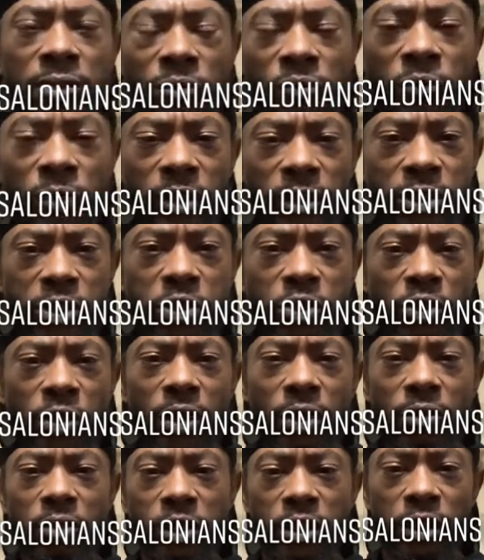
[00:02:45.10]
When the
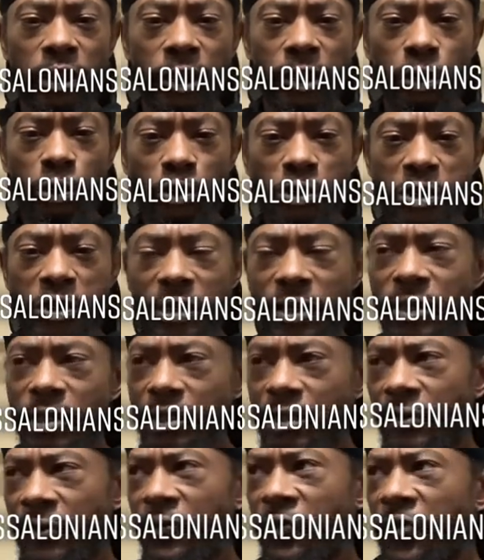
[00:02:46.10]
strong delusion
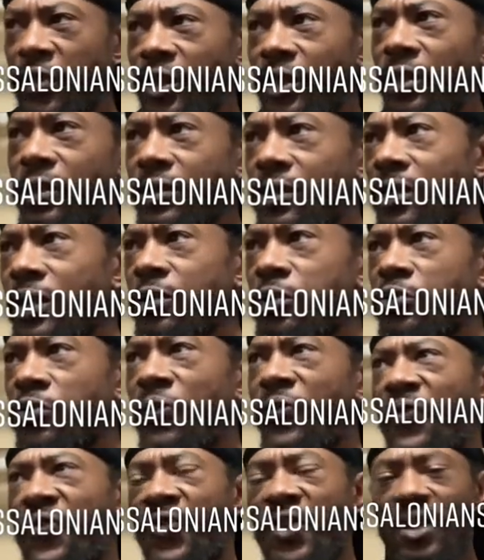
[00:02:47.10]
is the feeling that you
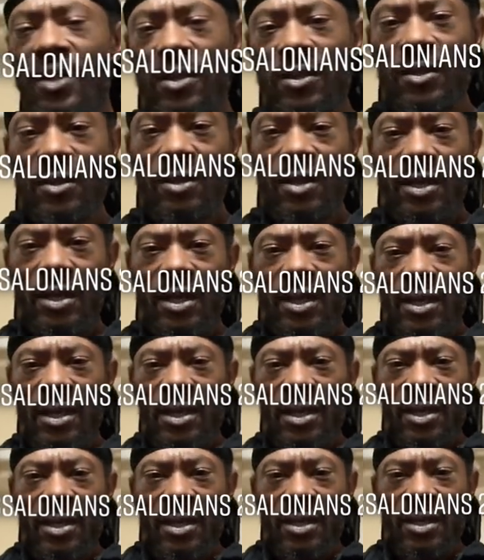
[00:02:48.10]
feel
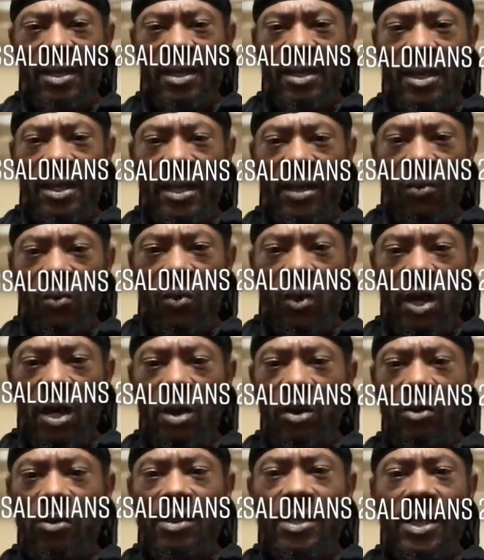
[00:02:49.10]
that
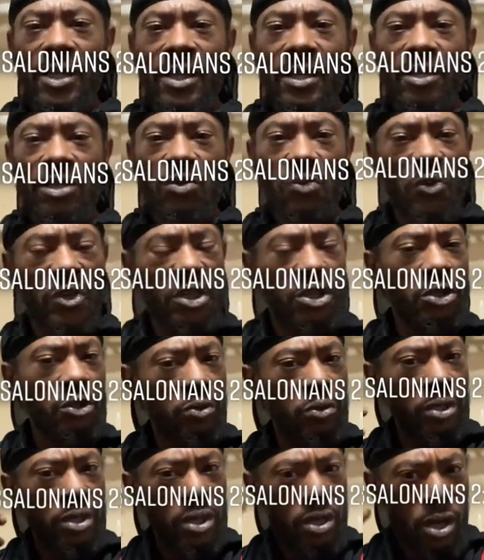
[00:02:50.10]
goes against what you
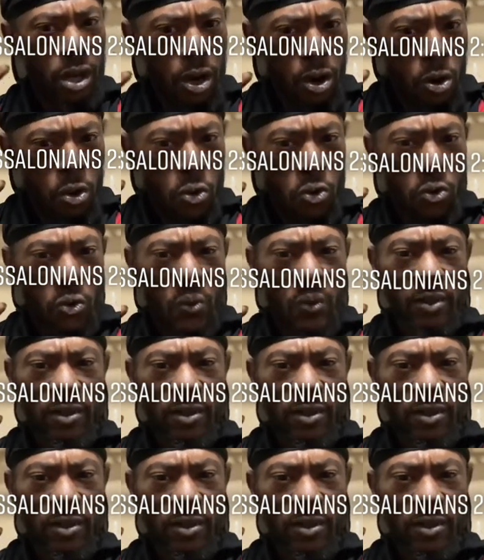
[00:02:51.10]
know,